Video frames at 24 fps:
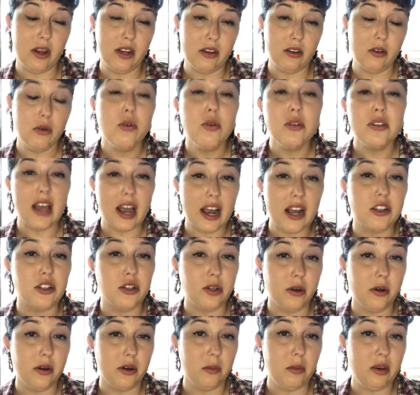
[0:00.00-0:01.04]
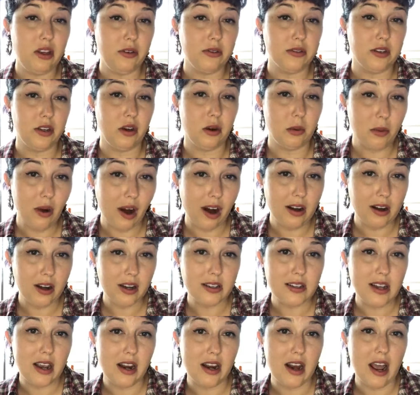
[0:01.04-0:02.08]
who's actually going to be using your
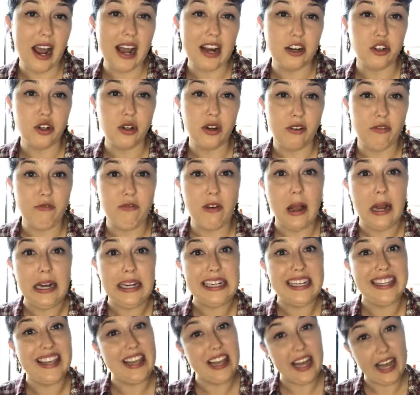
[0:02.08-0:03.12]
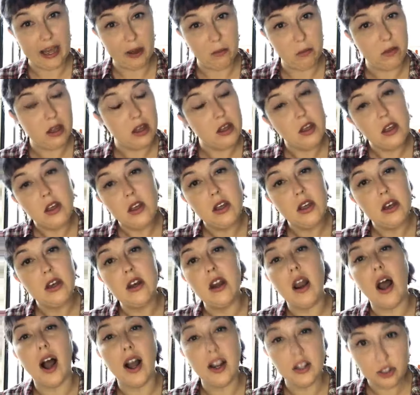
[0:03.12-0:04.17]
product, and actually find them,
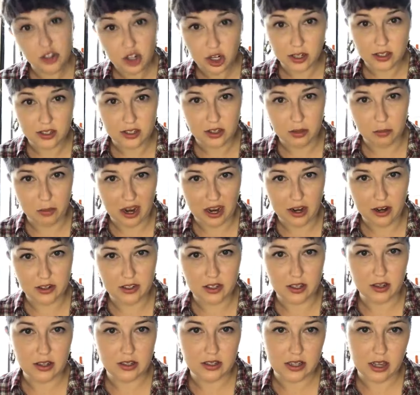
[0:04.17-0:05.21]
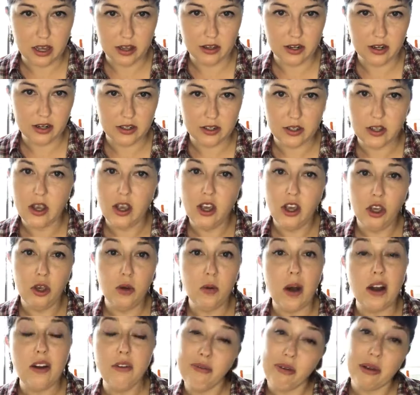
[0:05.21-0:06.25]
not just the buyers and the sellers. You
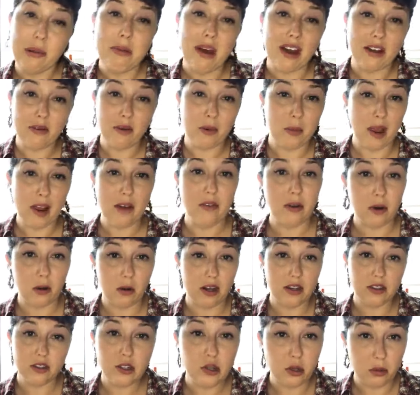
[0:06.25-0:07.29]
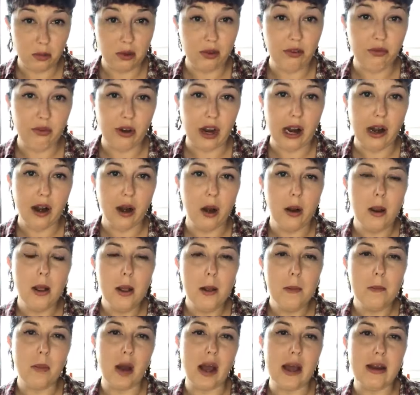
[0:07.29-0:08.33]
want feedback from everyone, to be fair,
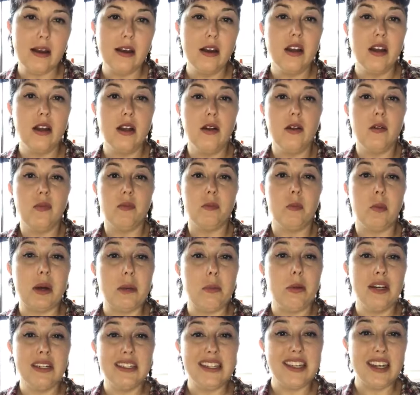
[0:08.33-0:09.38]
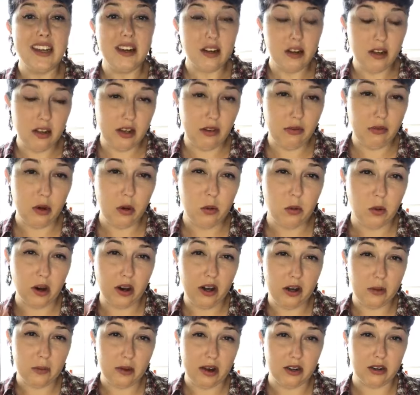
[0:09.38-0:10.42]
but particularly if you're
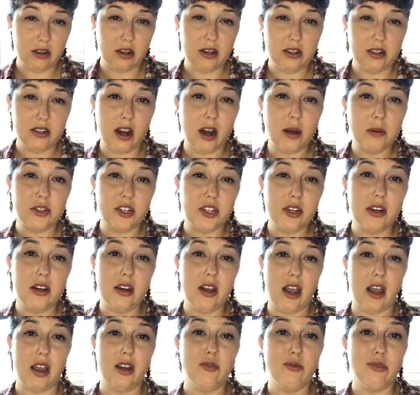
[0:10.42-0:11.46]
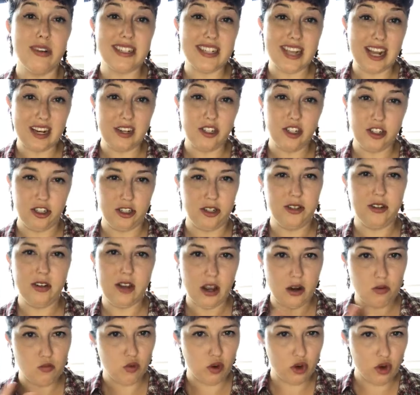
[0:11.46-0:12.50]
worried about adoption and retention
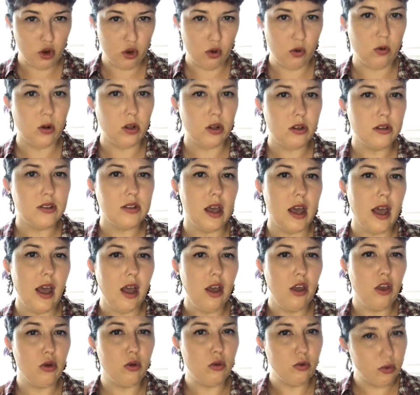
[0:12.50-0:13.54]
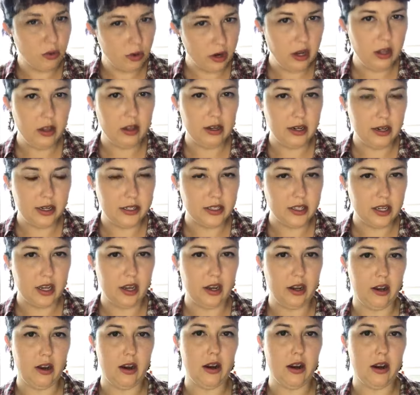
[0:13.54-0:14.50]
and renewals, you really need to